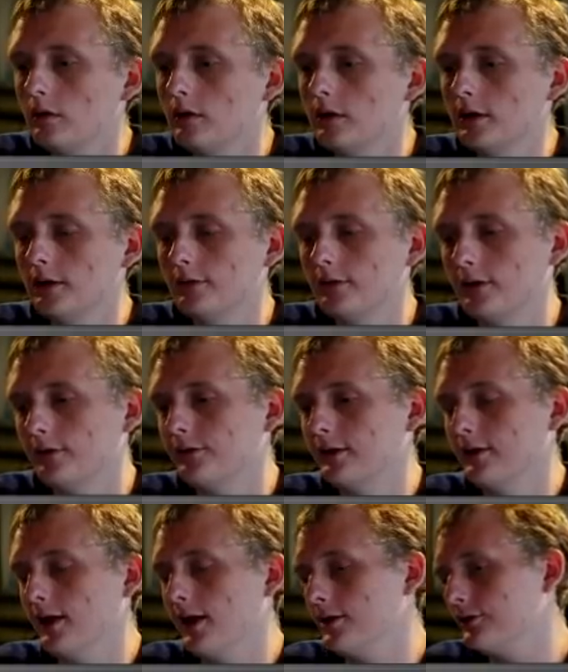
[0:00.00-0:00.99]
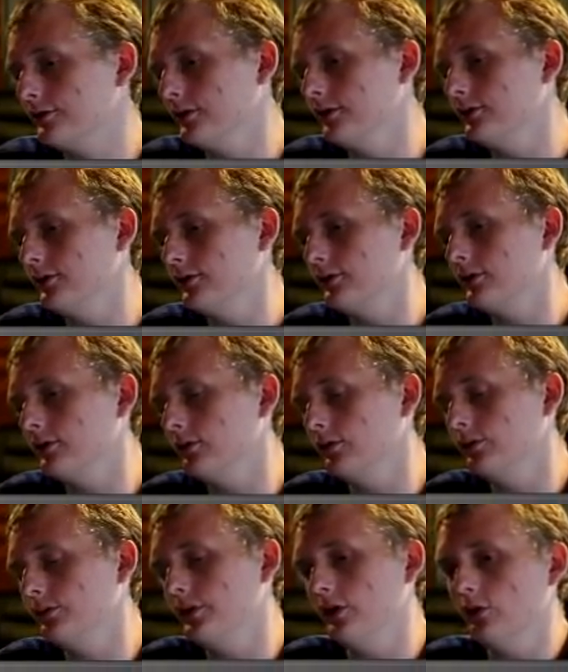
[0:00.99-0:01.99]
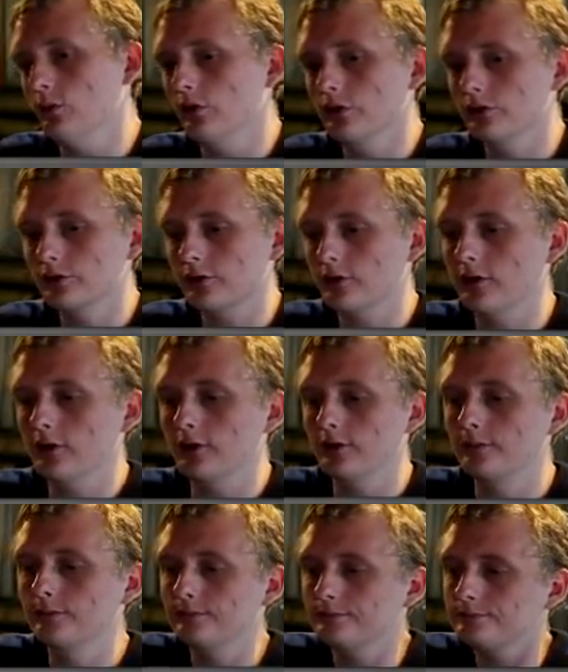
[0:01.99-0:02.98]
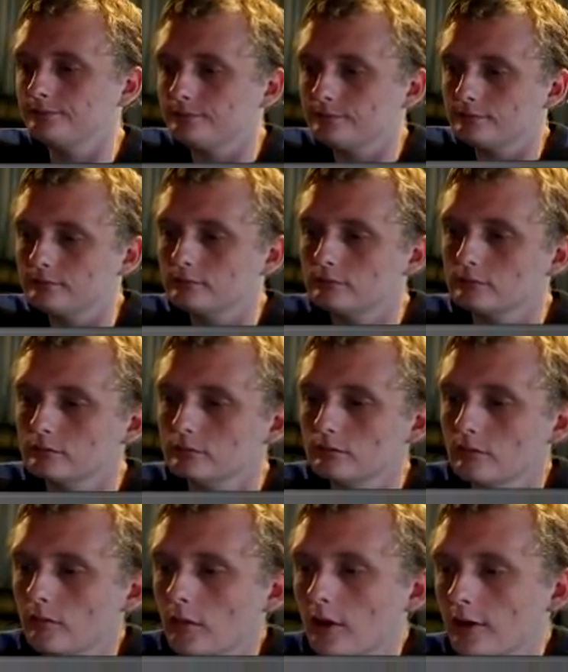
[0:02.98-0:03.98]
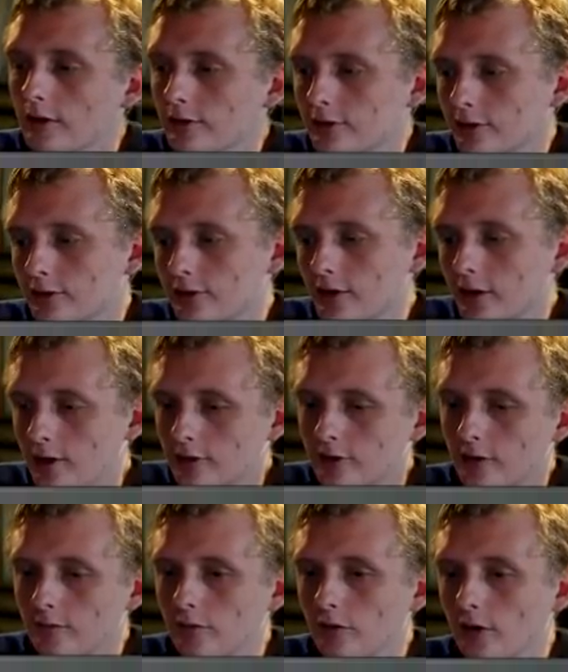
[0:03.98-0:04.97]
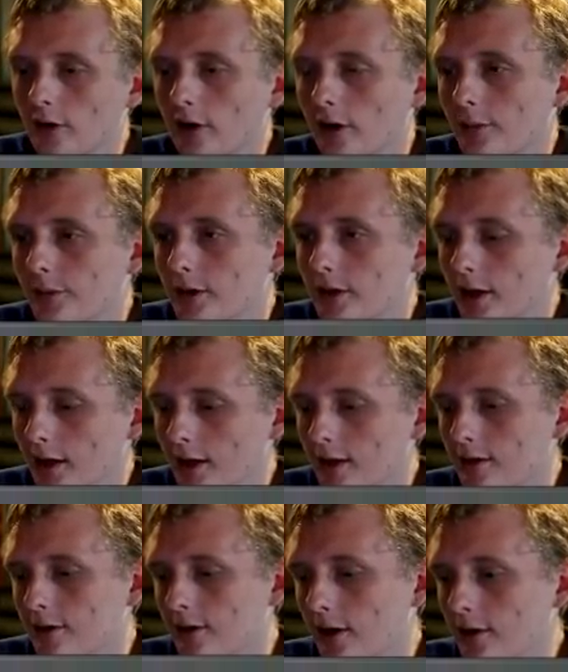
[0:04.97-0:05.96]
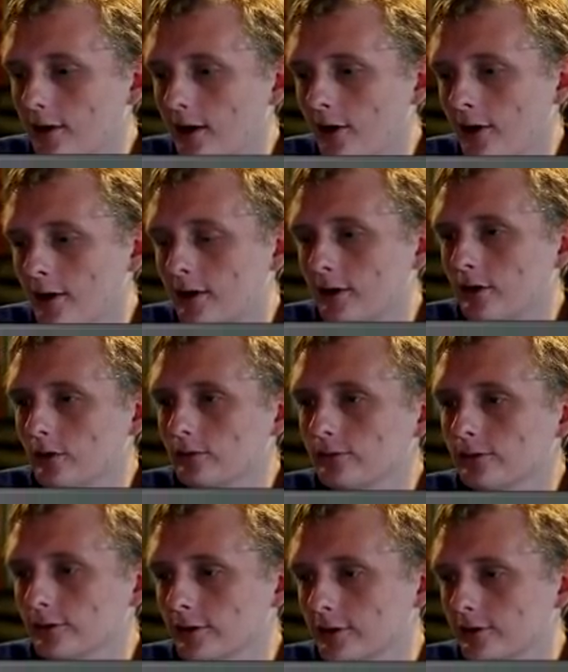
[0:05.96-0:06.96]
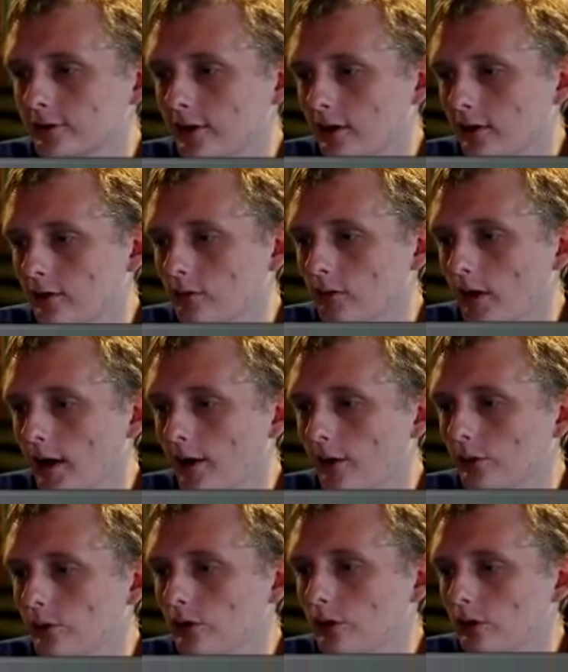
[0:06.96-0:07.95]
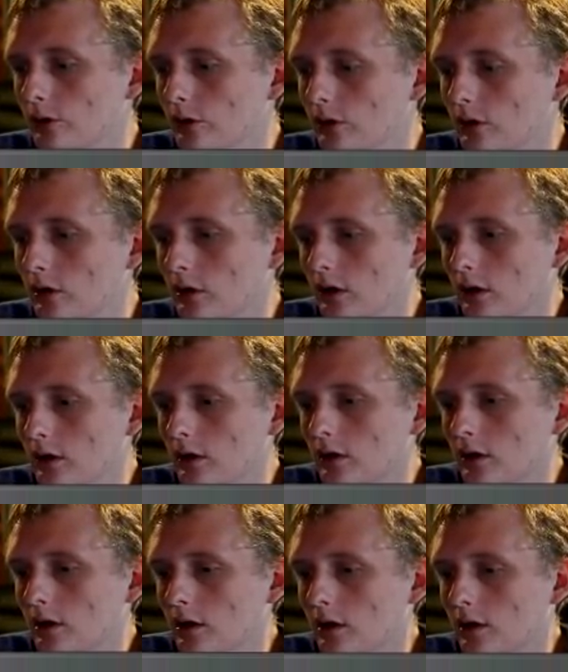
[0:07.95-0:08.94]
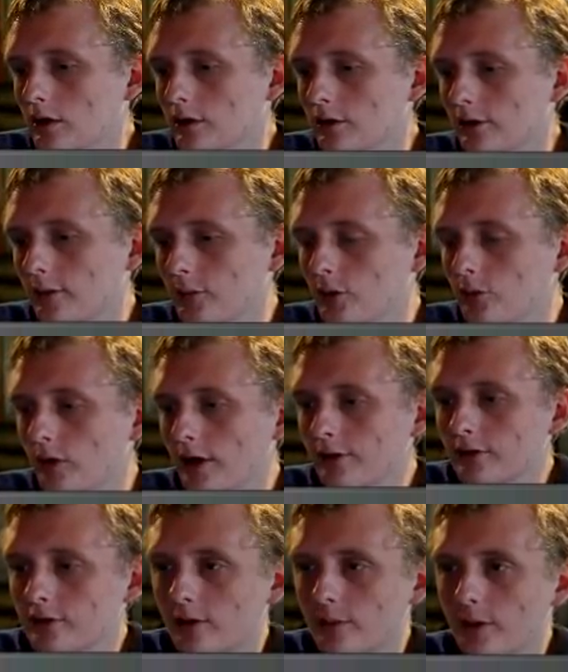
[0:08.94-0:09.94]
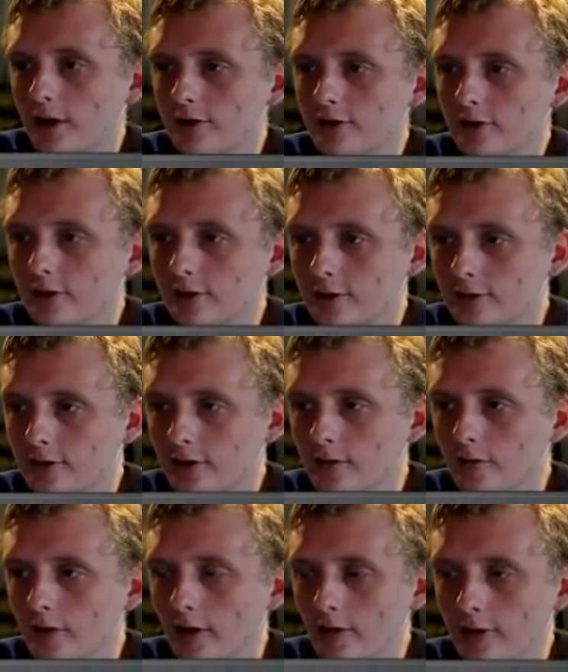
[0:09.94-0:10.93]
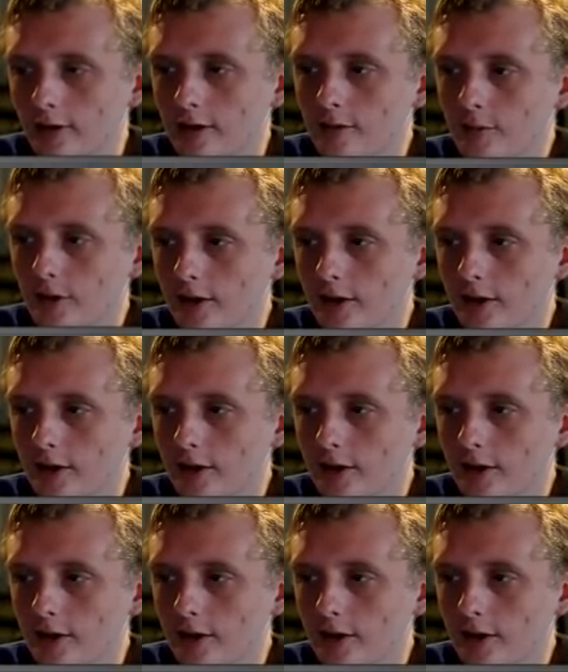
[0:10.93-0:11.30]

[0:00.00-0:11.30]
And even if he lacerates us here, it wouldn't be the worst thing. And this will set us up for a Harpy. And now I can go for an extended round. Because, I mean, Weather's the best in an extended round, and he